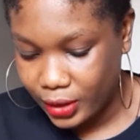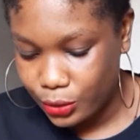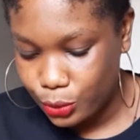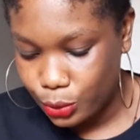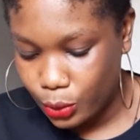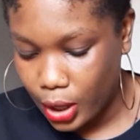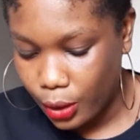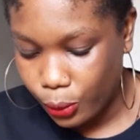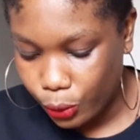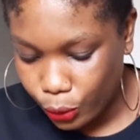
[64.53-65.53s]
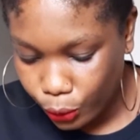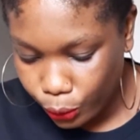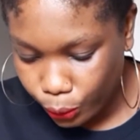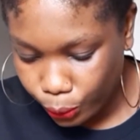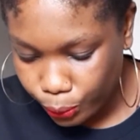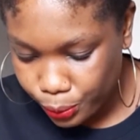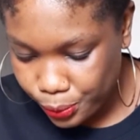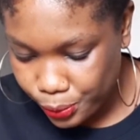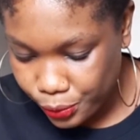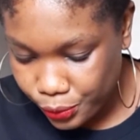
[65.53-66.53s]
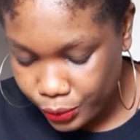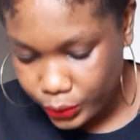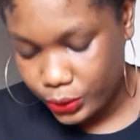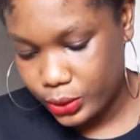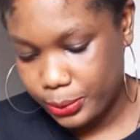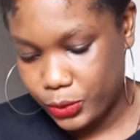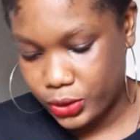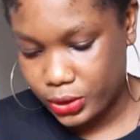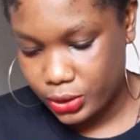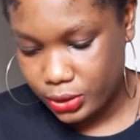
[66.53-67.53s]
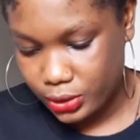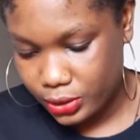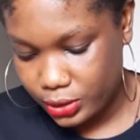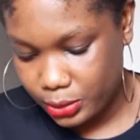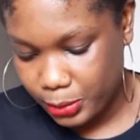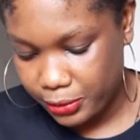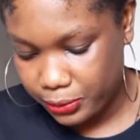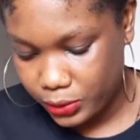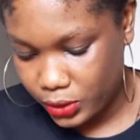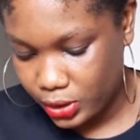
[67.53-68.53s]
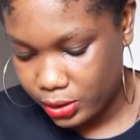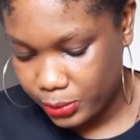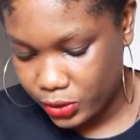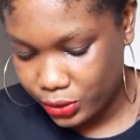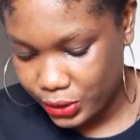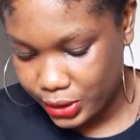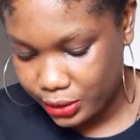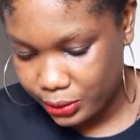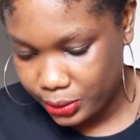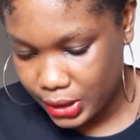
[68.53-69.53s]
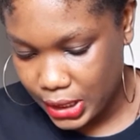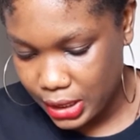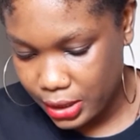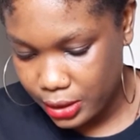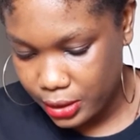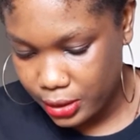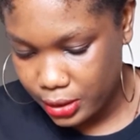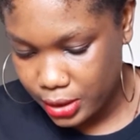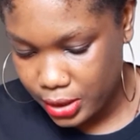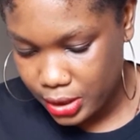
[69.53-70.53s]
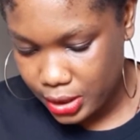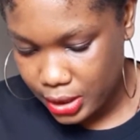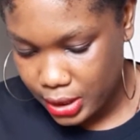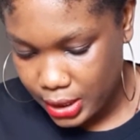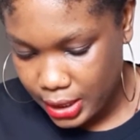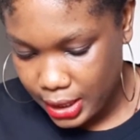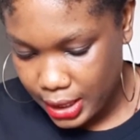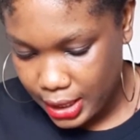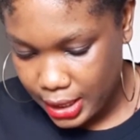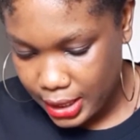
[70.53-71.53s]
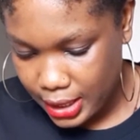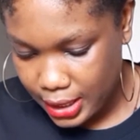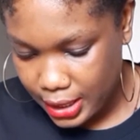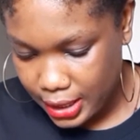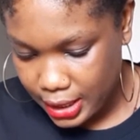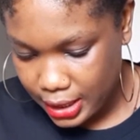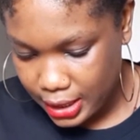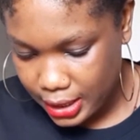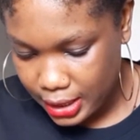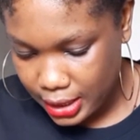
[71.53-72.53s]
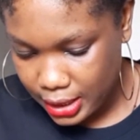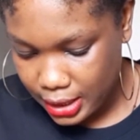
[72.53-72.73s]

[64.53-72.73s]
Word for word: so I'll go so I'm just it's my phone here let me just get it together and